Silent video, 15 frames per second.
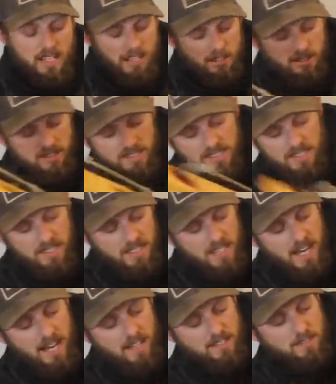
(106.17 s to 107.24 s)
And you see it a
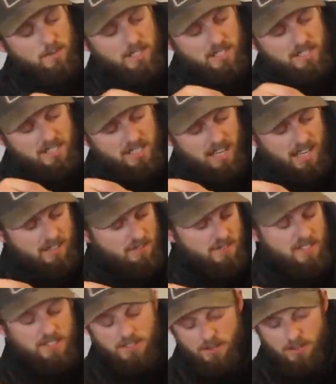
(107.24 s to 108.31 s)
lot, especially, I
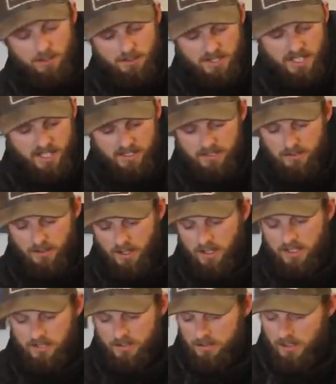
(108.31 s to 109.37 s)
fish northern Wisconsin
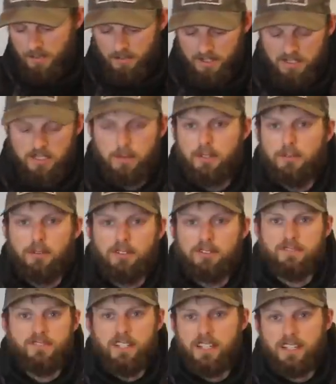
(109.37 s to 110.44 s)
walleyes, which might be some of the
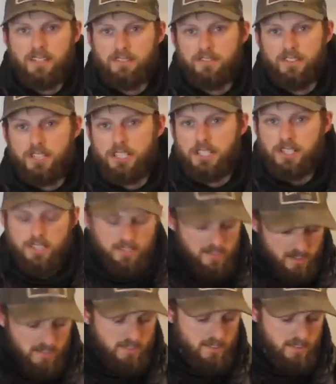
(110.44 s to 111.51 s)
most finicky fish in
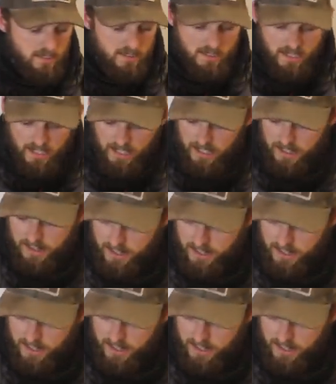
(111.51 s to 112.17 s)
existence, I